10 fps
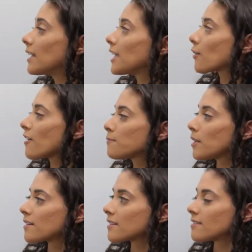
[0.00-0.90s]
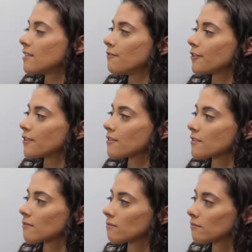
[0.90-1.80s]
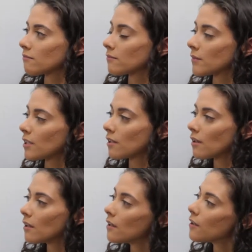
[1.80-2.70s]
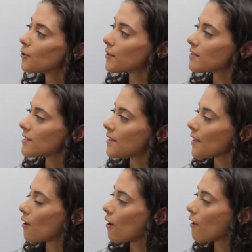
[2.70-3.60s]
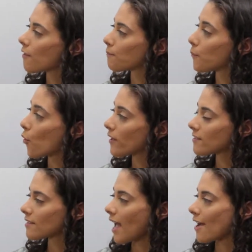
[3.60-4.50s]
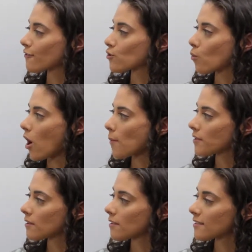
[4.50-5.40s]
Here I've plotted its inverse. You can see that all the points have swapped.